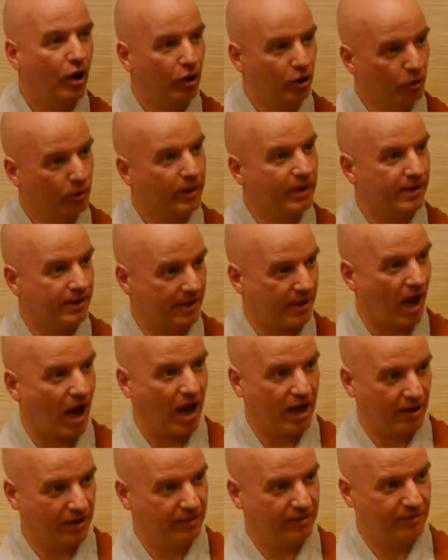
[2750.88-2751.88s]
Look
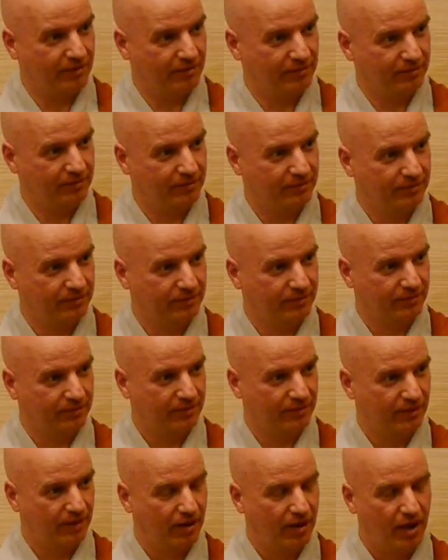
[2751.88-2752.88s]
inside
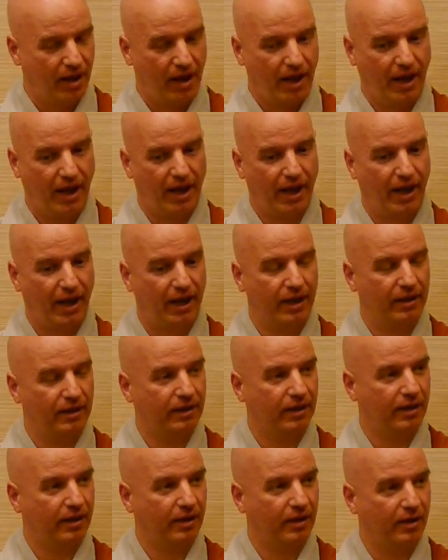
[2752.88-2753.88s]

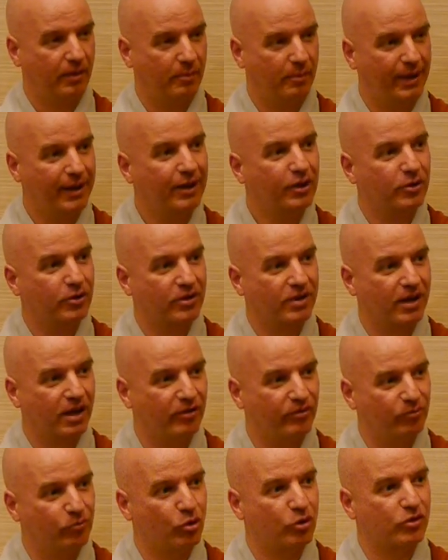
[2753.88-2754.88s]
and make
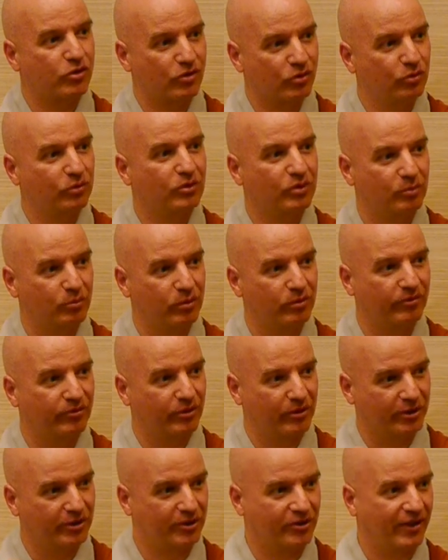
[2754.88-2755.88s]
yourself more suitable
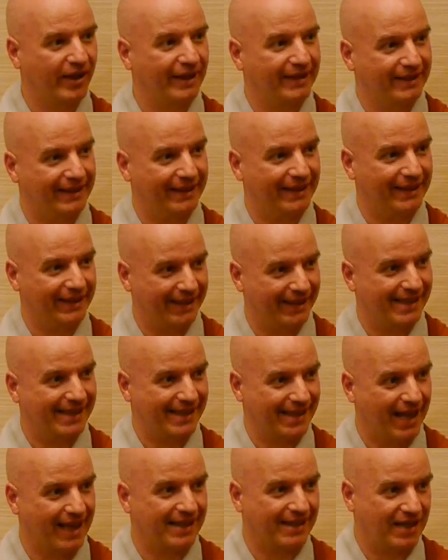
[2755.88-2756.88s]
for attracting this
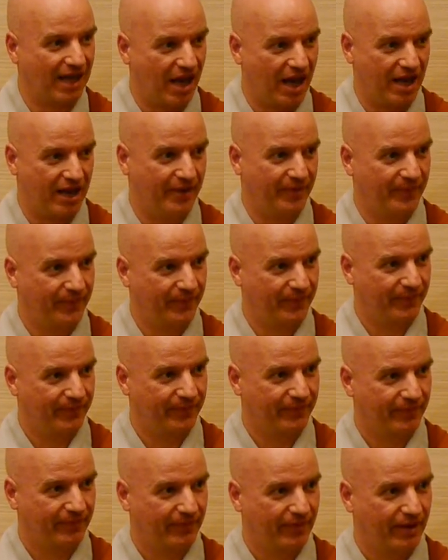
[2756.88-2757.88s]
nice guy.
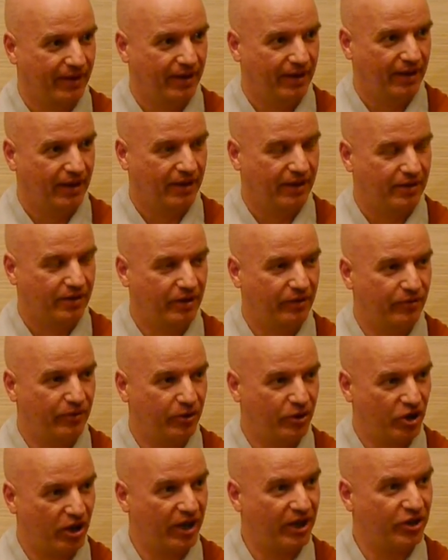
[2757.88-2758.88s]
So if you
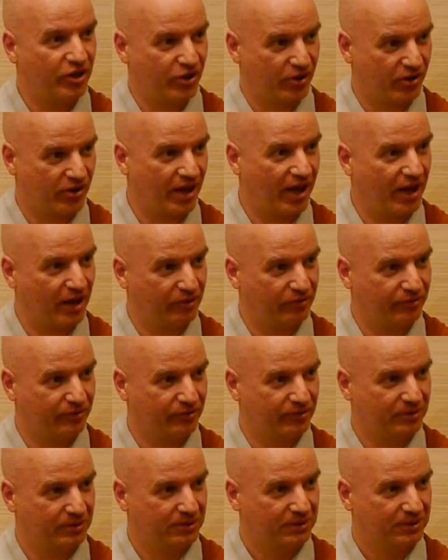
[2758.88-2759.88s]
mm-hmm. change yourself,